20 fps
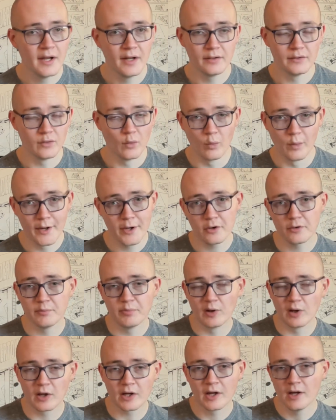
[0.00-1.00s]
It's a weird
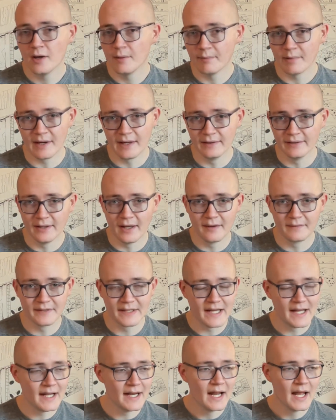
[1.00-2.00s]
book, but I loved
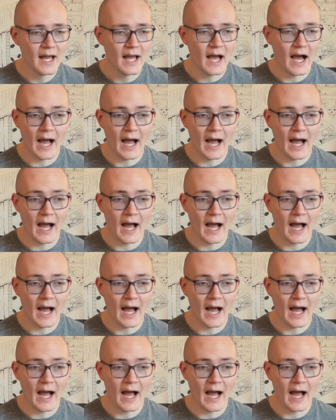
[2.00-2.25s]
it.